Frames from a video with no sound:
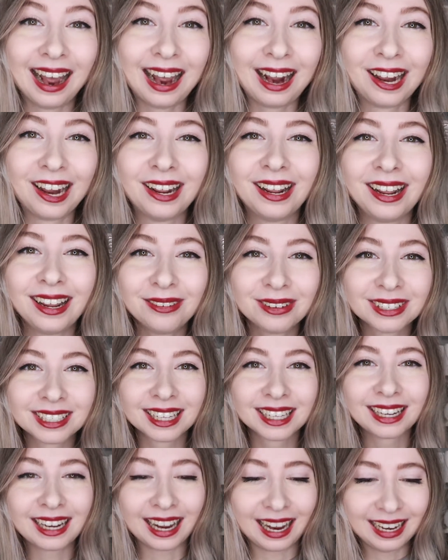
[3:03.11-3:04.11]
I
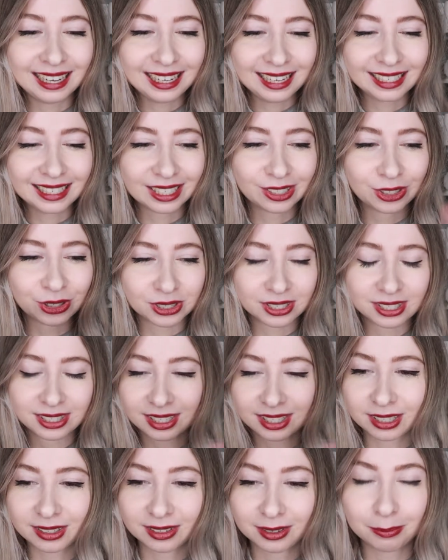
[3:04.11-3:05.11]
was like, I need to
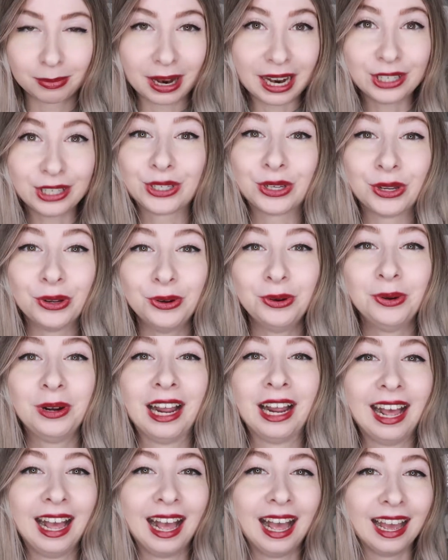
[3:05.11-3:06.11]
just buy two
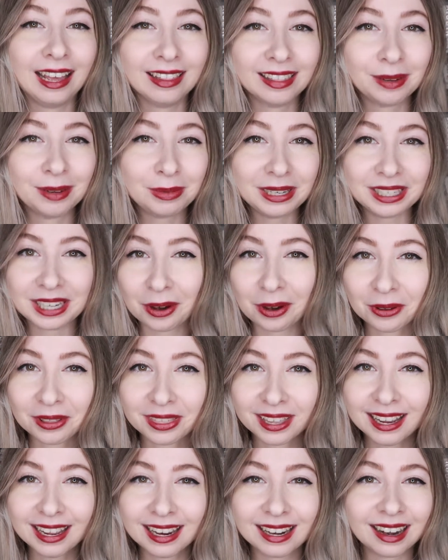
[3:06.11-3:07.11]
and then be done
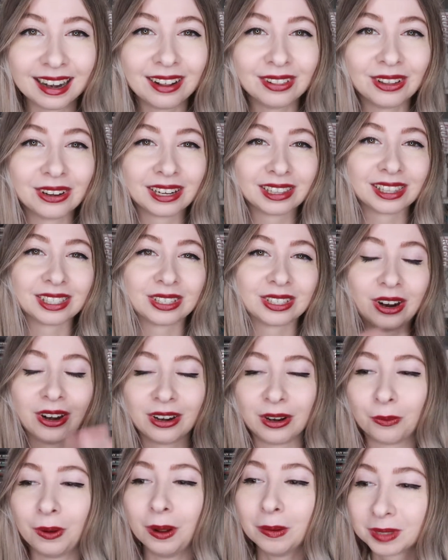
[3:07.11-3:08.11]
with it and not look at the
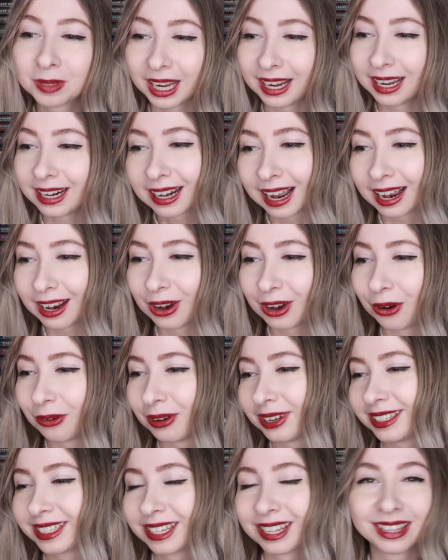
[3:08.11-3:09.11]
Target website, not
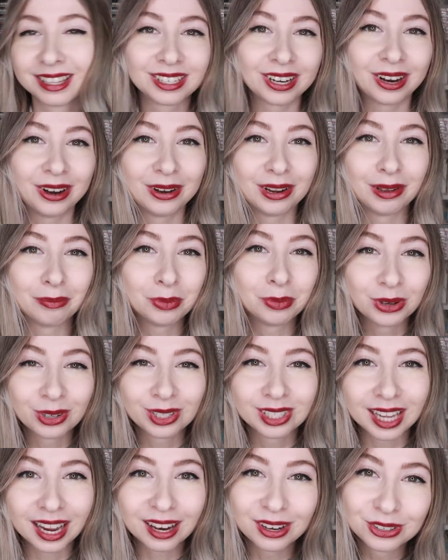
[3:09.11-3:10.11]
go into the Target
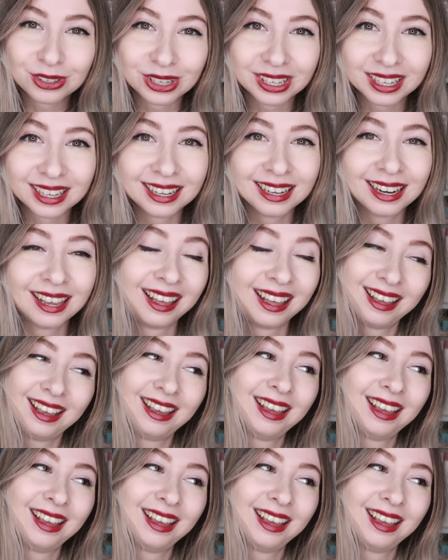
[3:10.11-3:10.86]
book section.